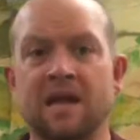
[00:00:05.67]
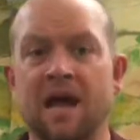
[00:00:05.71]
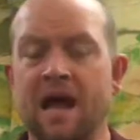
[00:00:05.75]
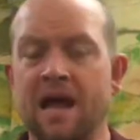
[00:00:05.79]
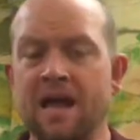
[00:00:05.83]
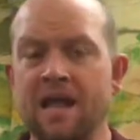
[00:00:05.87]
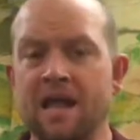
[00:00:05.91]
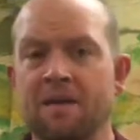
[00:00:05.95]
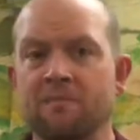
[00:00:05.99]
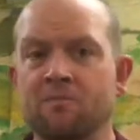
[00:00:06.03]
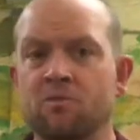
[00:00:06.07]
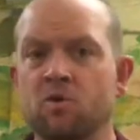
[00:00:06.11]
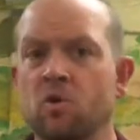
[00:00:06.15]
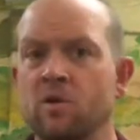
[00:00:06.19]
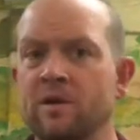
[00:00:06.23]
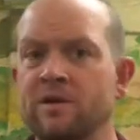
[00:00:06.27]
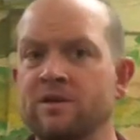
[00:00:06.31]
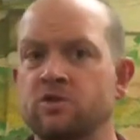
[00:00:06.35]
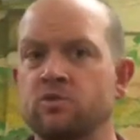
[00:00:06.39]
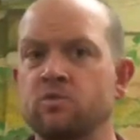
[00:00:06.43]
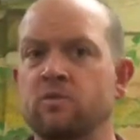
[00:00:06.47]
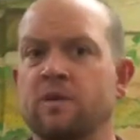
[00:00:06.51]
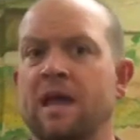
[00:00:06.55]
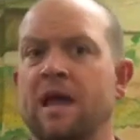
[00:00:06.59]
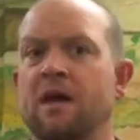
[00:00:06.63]
I am going
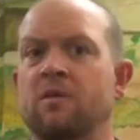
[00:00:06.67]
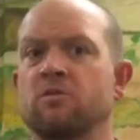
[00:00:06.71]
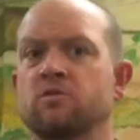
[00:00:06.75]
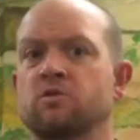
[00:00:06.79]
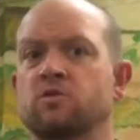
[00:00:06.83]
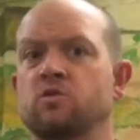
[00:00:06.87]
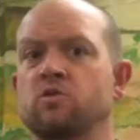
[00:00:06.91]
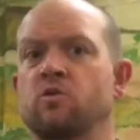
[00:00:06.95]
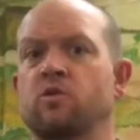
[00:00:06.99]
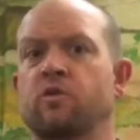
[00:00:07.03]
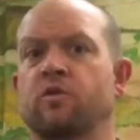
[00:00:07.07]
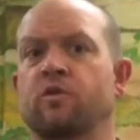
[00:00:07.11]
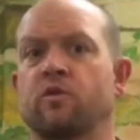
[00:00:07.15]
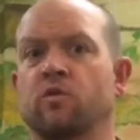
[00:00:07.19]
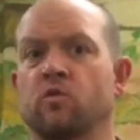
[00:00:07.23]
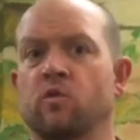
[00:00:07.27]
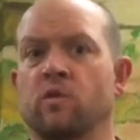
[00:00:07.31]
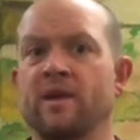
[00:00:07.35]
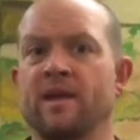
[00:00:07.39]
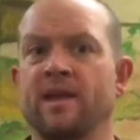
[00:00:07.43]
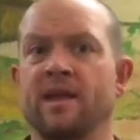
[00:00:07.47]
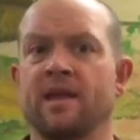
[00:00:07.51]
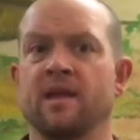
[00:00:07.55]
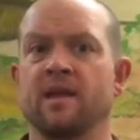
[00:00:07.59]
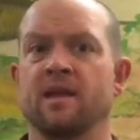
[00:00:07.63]
to count to
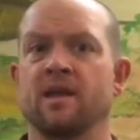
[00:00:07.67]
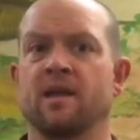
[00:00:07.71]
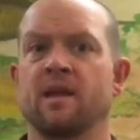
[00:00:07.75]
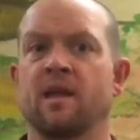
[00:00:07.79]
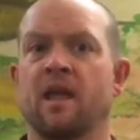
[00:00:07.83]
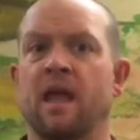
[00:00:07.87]
three.